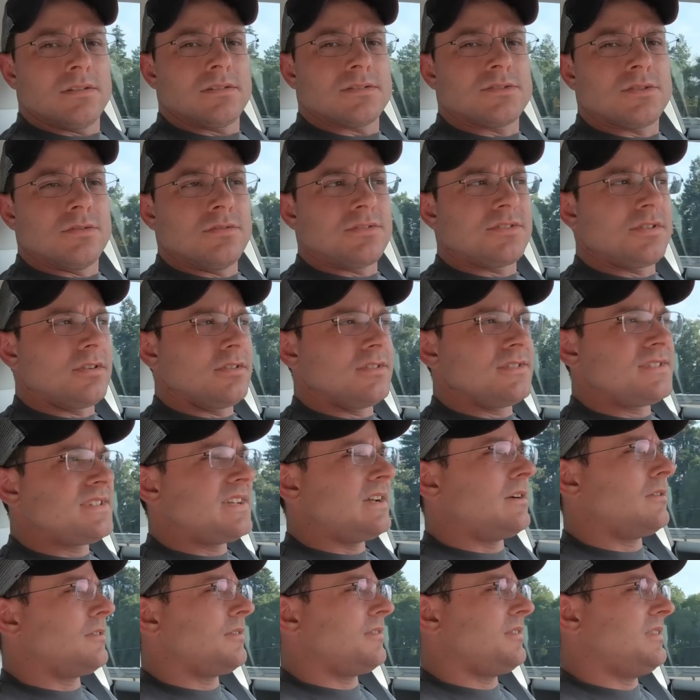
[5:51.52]
So it turns
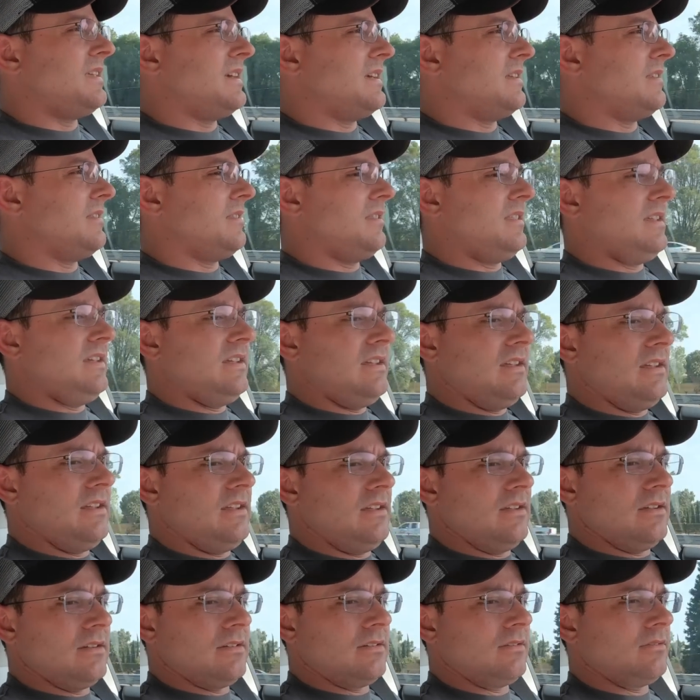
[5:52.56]
out that
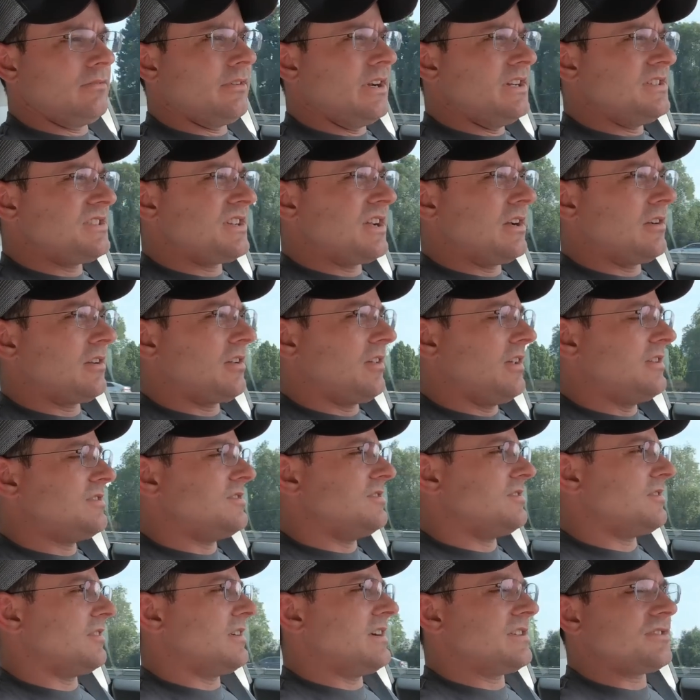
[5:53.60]
the range
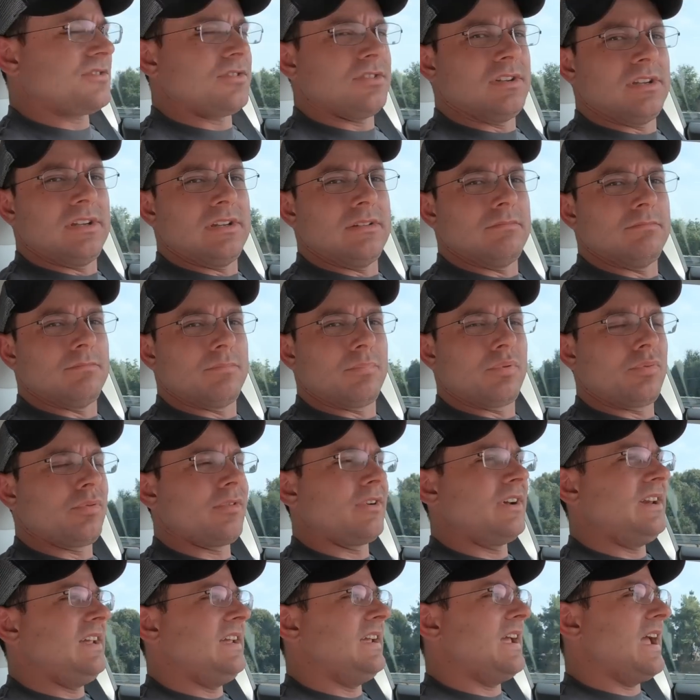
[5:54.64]
calculations are actually
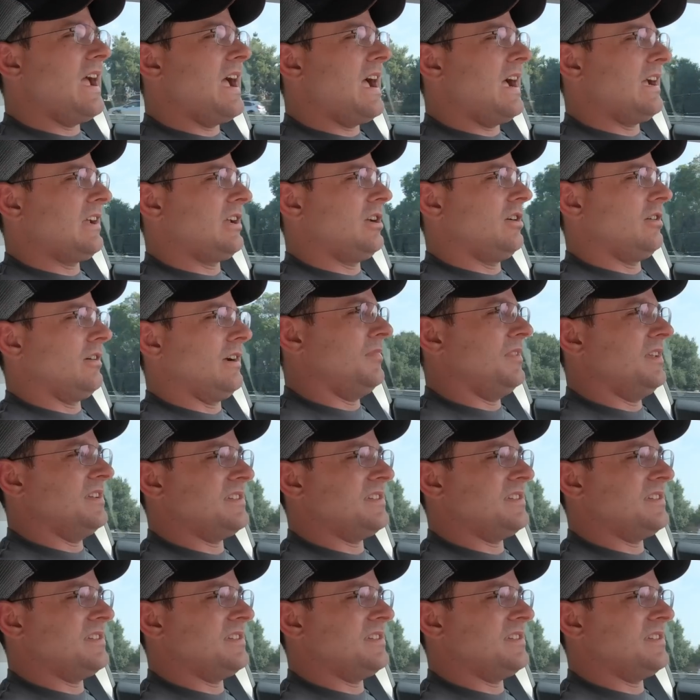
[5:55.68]
pretty accurate.